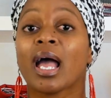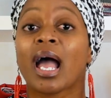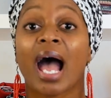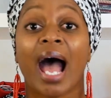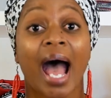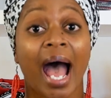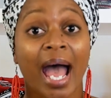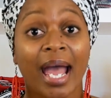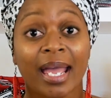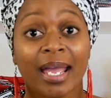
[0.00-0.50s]

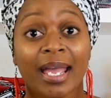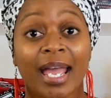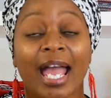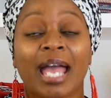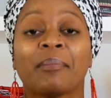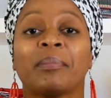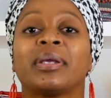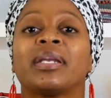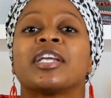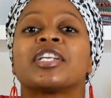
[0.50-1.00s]
I
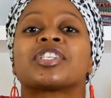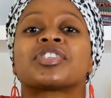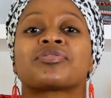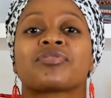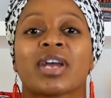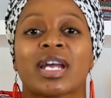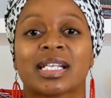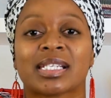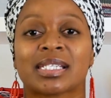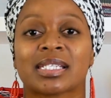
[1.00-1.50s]
am in a
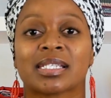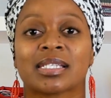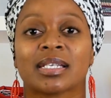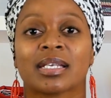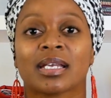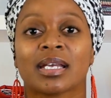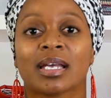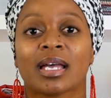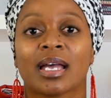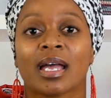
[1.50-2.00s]
dress.
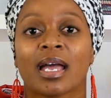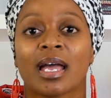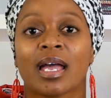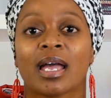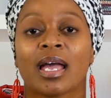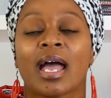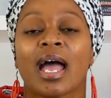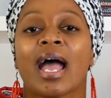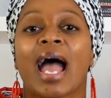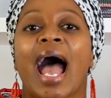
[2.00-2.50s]

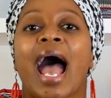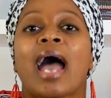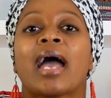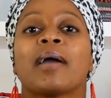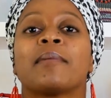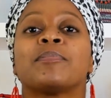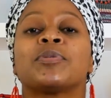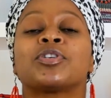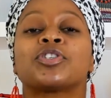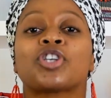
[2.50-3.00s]
I
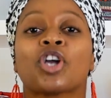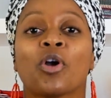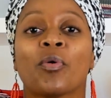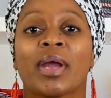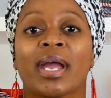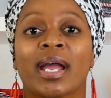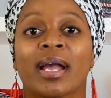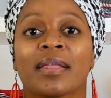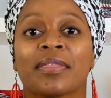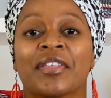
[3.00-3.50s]
am
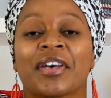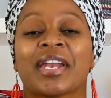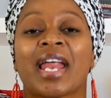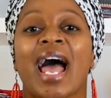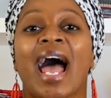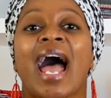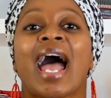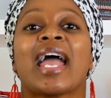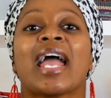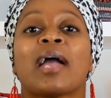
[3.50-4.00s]
showing that
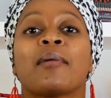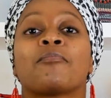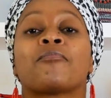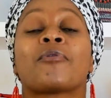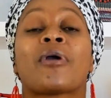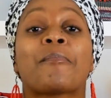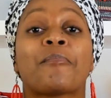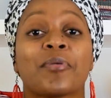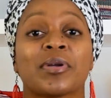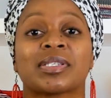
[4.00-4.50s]
I am
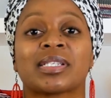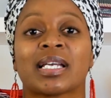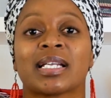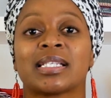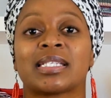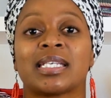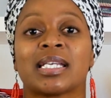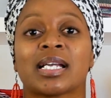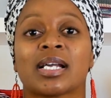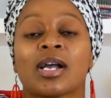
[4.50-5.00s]

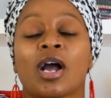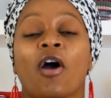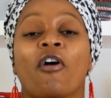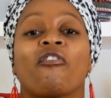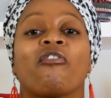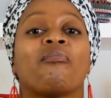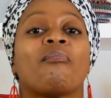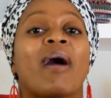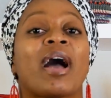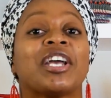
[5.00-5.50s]
representing
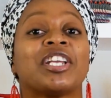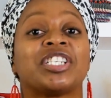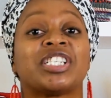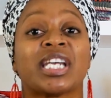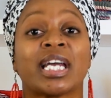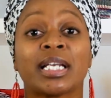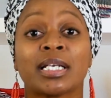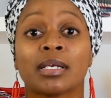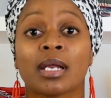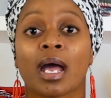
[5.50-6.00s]
of my
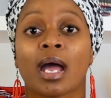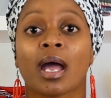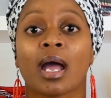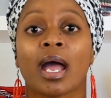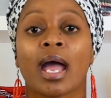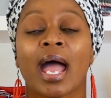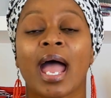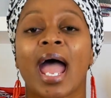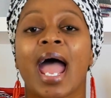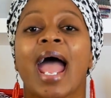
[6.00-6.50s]
gender,
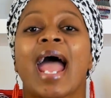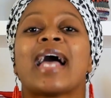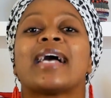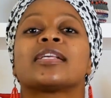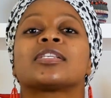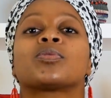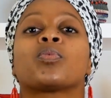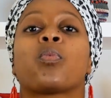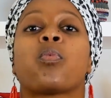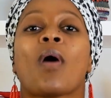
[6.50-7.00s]

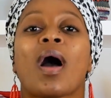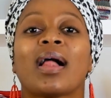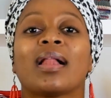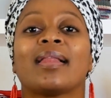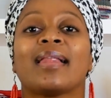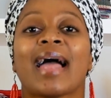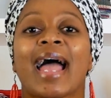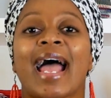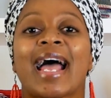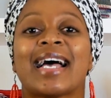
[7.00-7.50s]
as
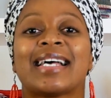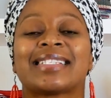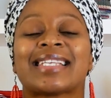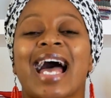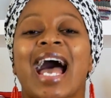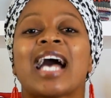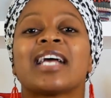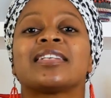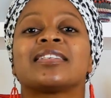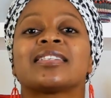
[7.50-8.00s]
well as
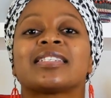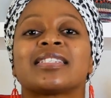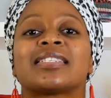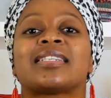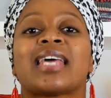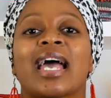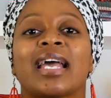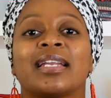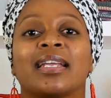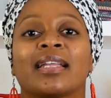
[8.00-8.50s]

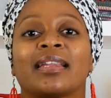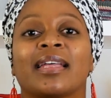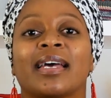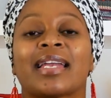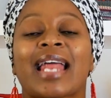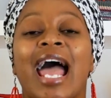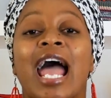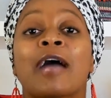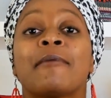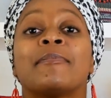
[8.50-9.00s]
understanding that
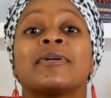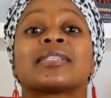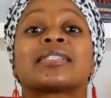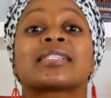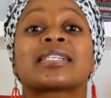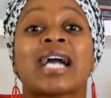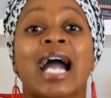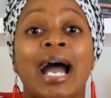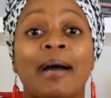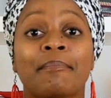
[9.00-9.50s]
I must
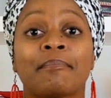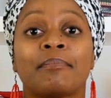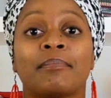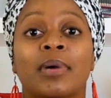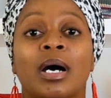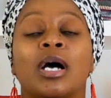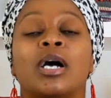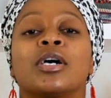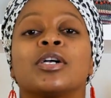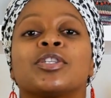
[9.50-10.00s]
come
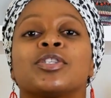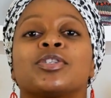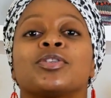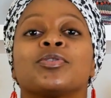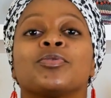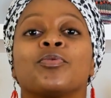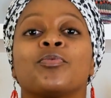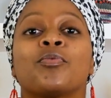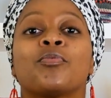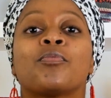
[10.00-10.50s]

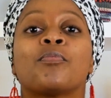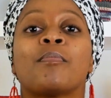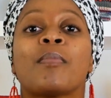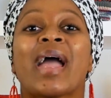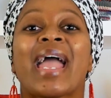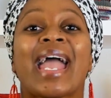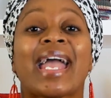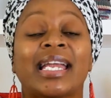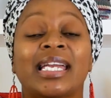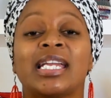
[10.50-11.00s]
to
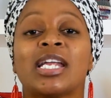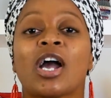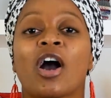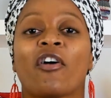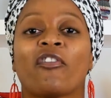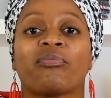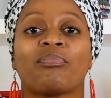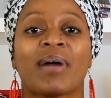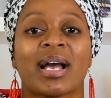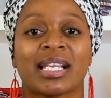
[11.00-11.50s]
any
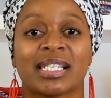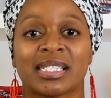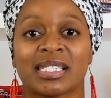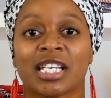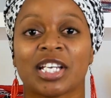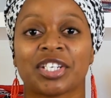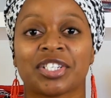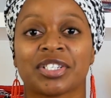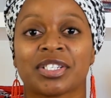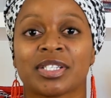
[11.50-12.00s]
of my
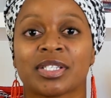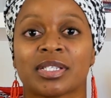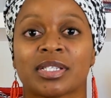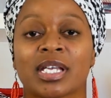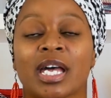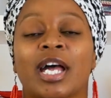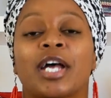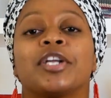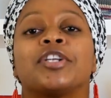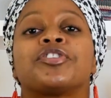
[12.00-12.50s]
sessions
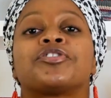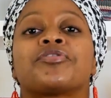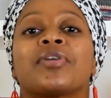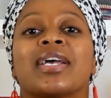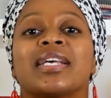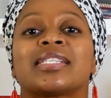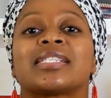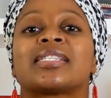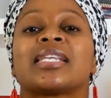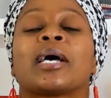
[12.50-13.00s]

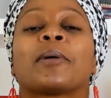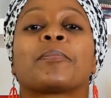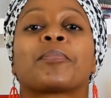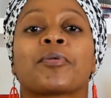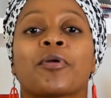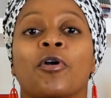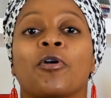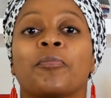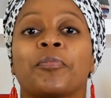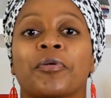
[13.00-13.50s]
dressed
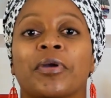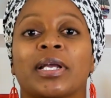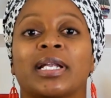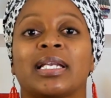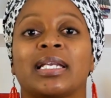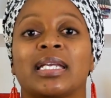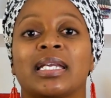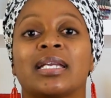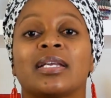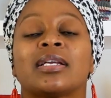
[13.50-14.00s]

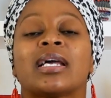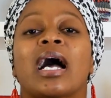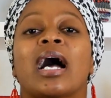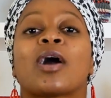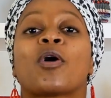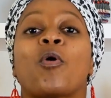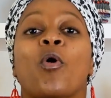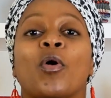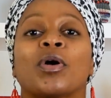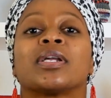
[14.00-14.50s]
appropriately
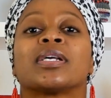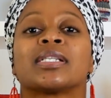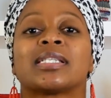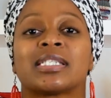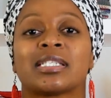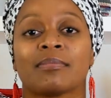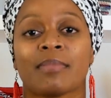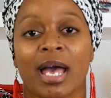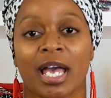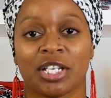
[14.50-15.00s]
according
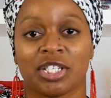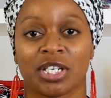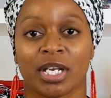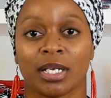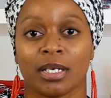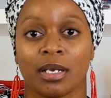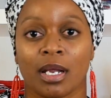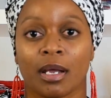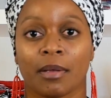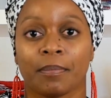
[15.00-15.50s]
to my
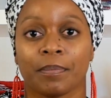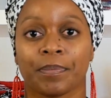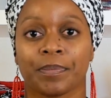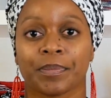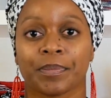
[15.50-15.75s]
gender.